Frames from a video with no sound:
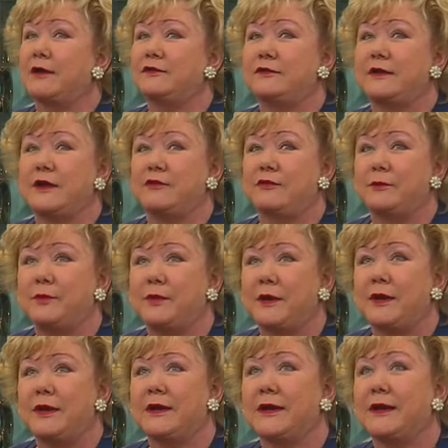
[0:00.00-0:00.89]
Sandra
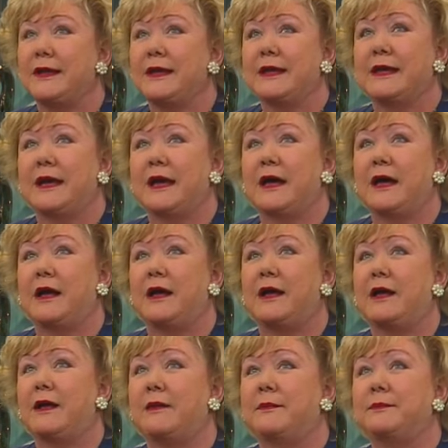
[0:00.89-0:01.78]
Bullock.
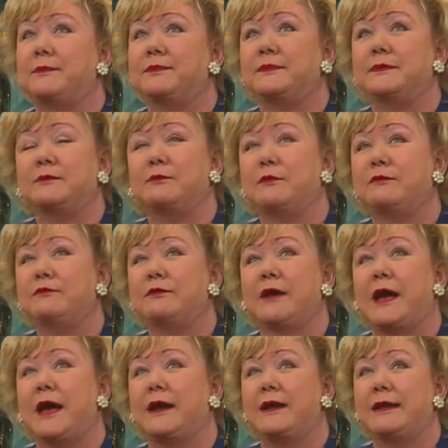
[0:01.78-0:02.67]
We've
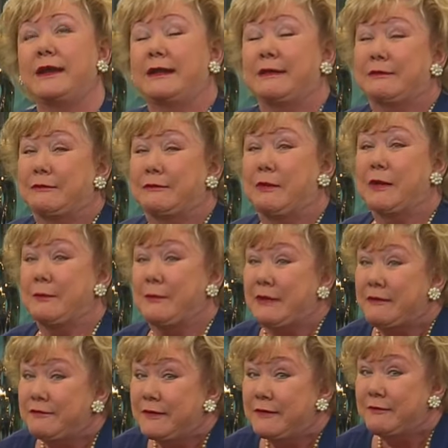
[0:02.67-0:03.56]
got one of
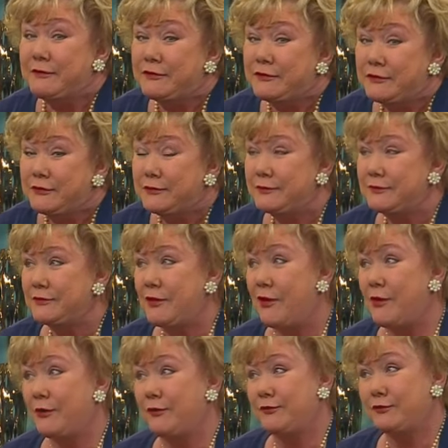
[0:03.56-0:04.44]
my favorites, too, is
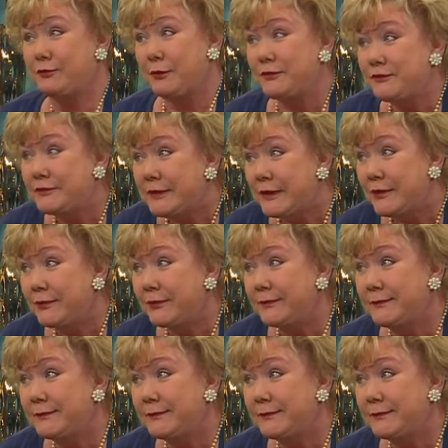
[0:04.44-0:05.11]
Arnold Schwarzenegger.